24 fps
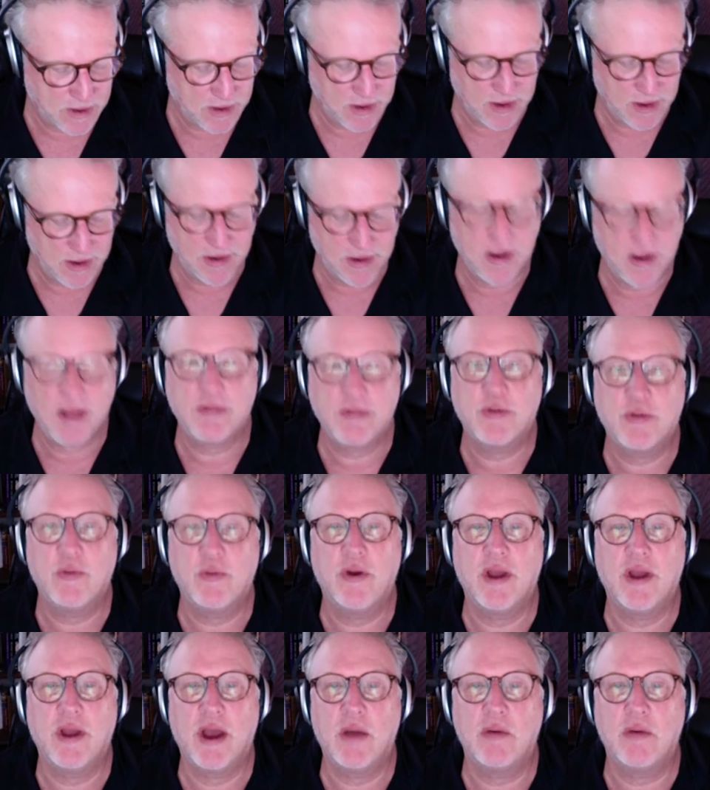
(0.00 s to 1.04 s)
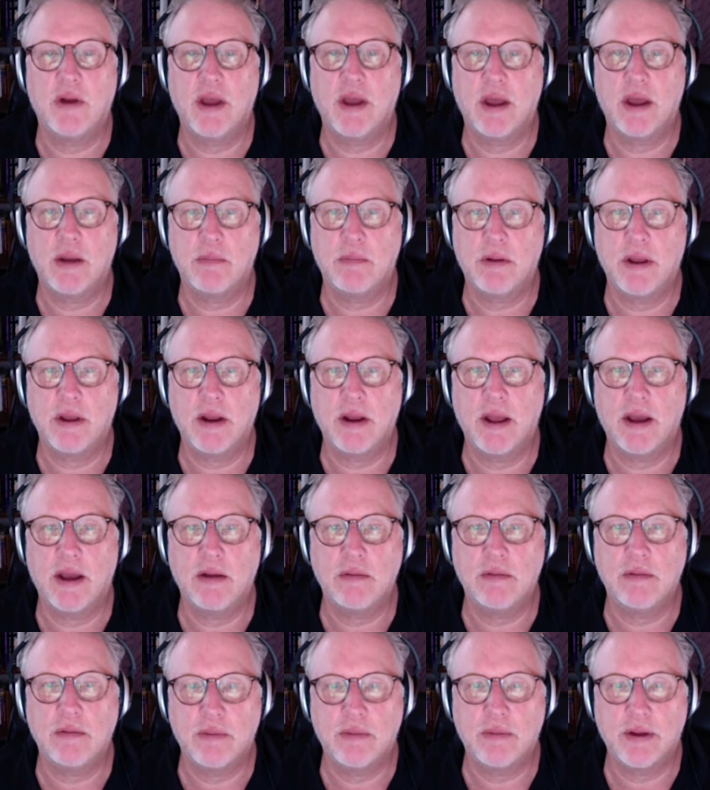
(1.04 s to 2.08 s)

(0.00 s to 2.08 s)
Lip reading: Not the way I would have had it played out,